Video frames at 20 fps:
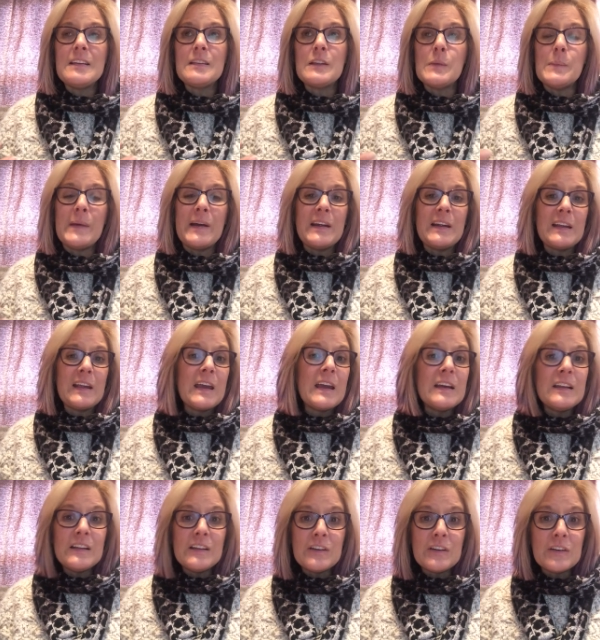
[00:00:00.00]
the Mayan
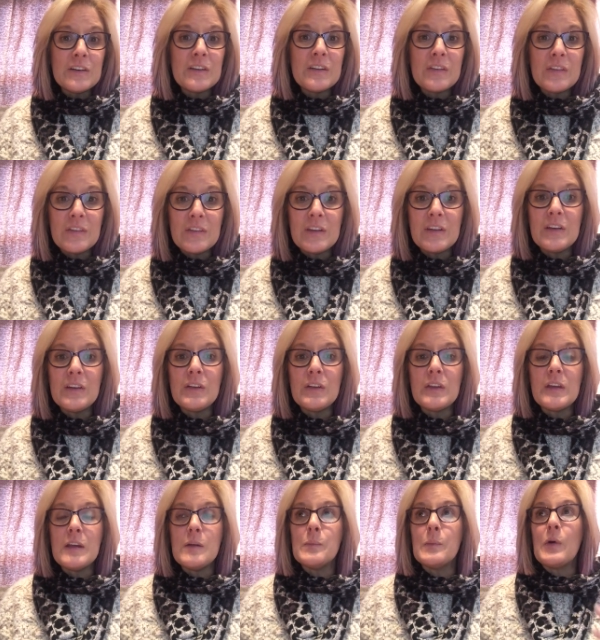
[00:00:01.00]
calendar is still
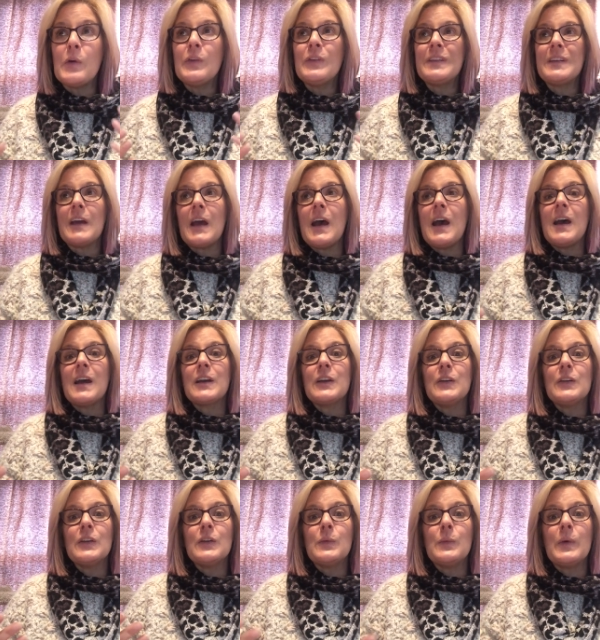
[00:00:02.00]
the most
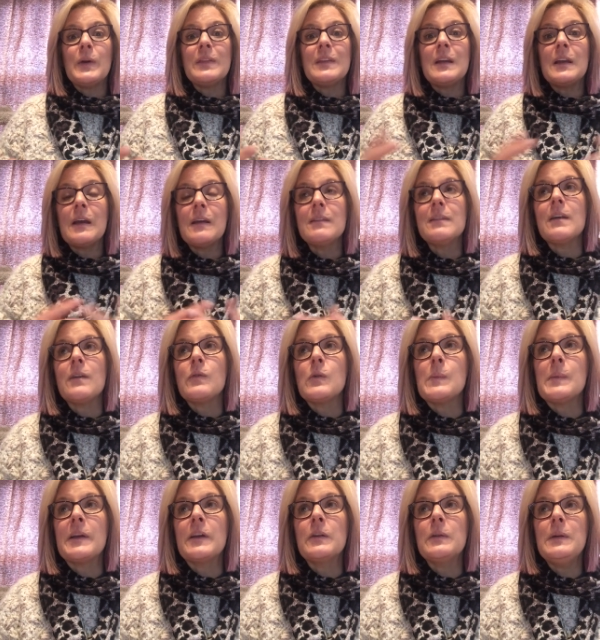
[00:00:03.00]
accurate one that has ever
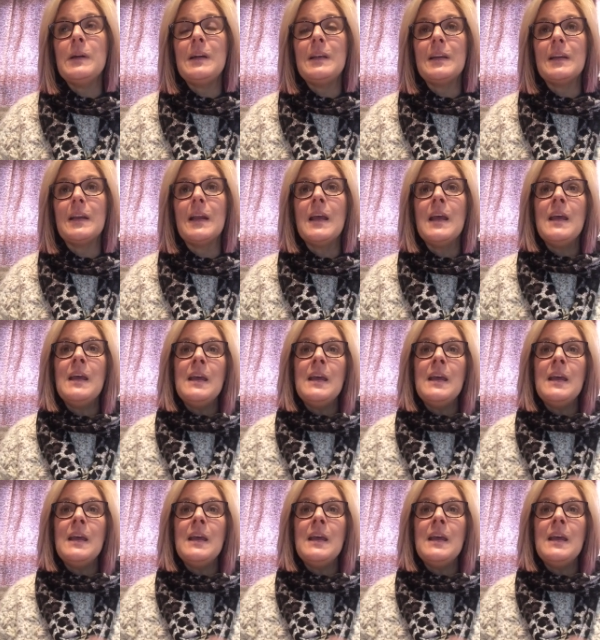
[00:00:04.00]
been created.